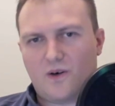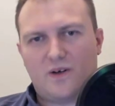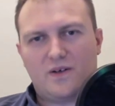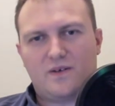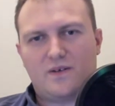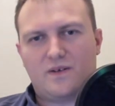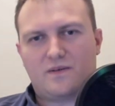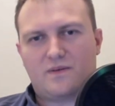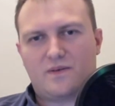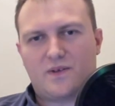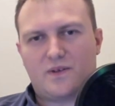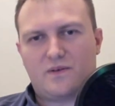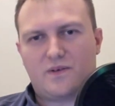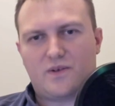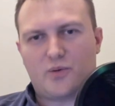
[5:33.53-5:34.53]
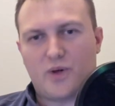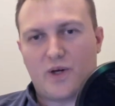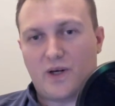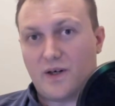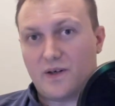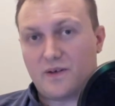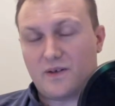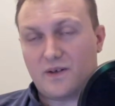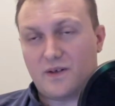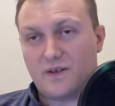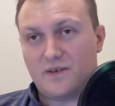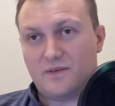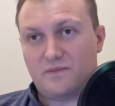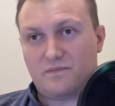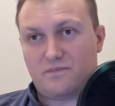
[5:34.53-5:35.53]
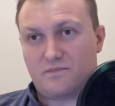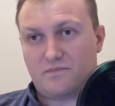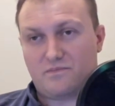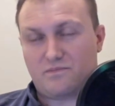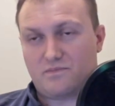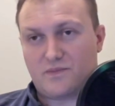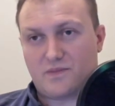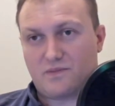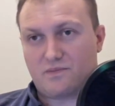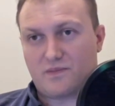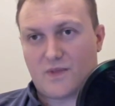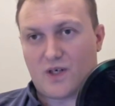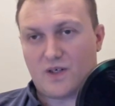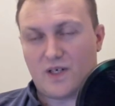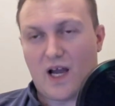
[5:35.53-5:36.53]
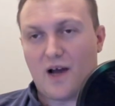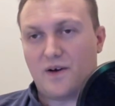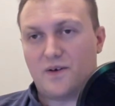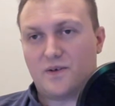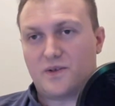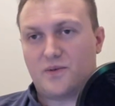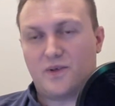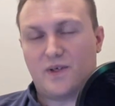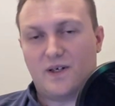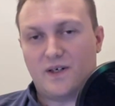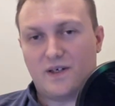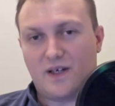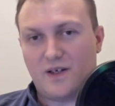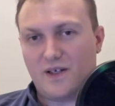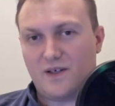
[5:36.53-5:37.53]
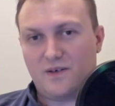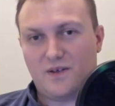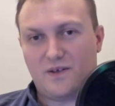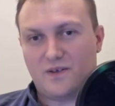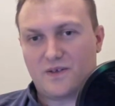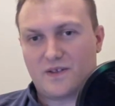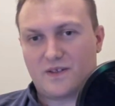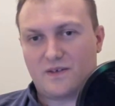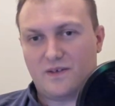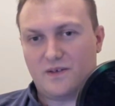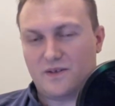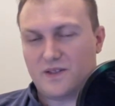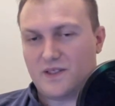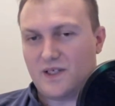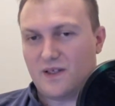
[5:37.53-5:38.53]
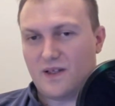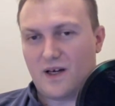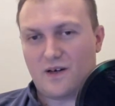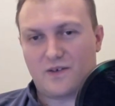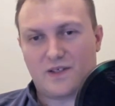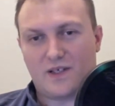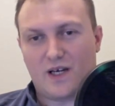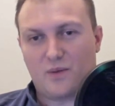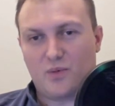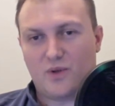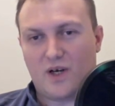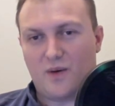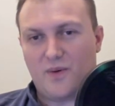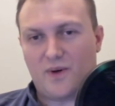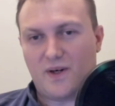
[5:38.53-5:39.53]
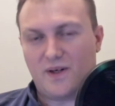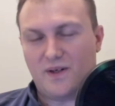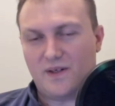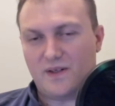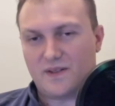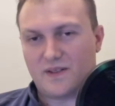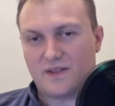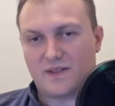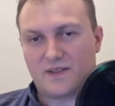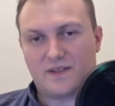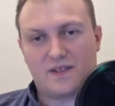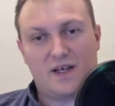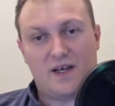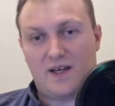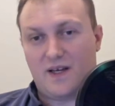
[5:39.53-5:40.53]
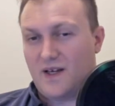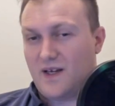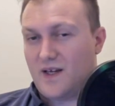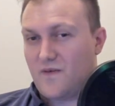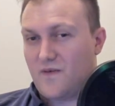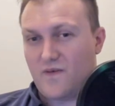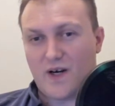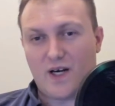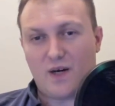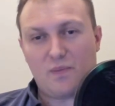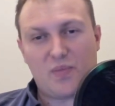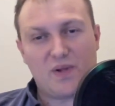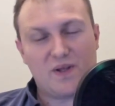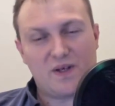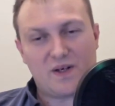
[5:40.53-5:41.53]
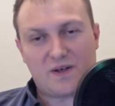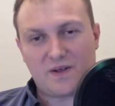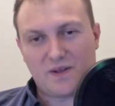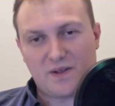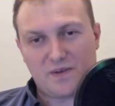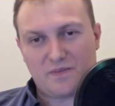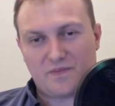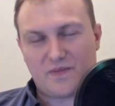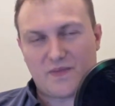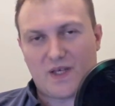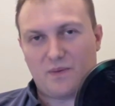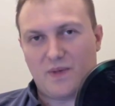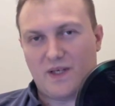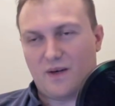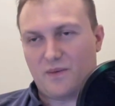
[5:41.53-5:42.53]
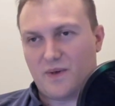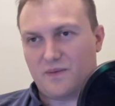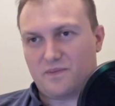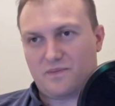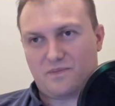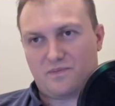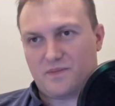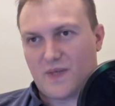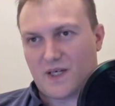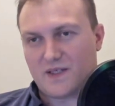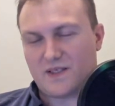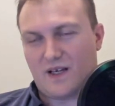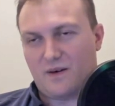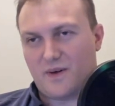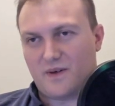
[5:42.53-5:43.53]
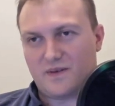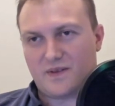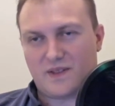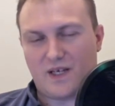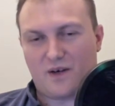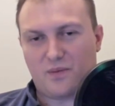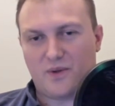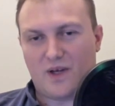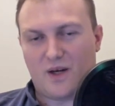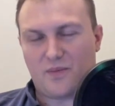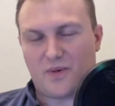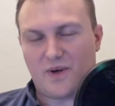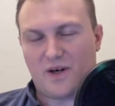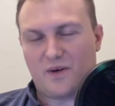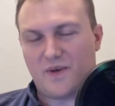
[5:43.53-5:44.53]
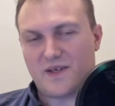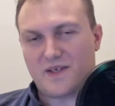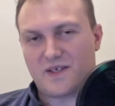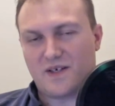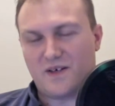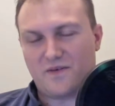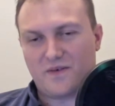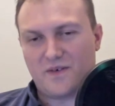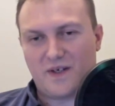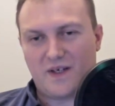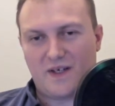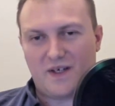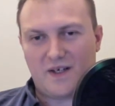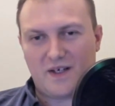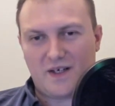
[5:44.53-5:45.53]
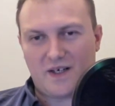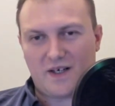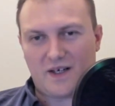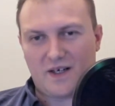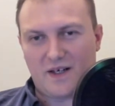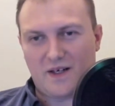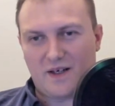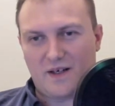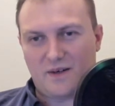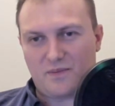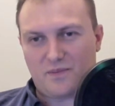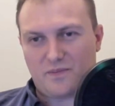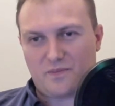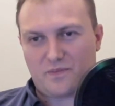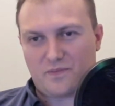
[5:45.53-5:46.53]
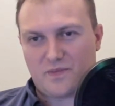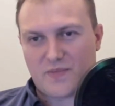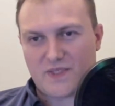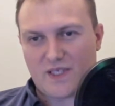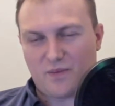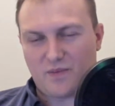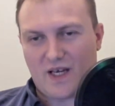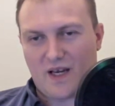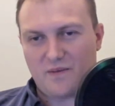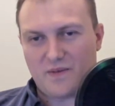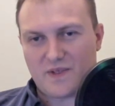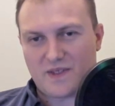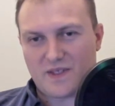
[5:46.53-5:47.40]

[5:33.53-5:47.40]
on Twitter, on Cardano Twitter, and you'll see a lot of stake pool operators. It's very political. I mean, like I said, I'm a stake pool operator myself. Uh, Sometimes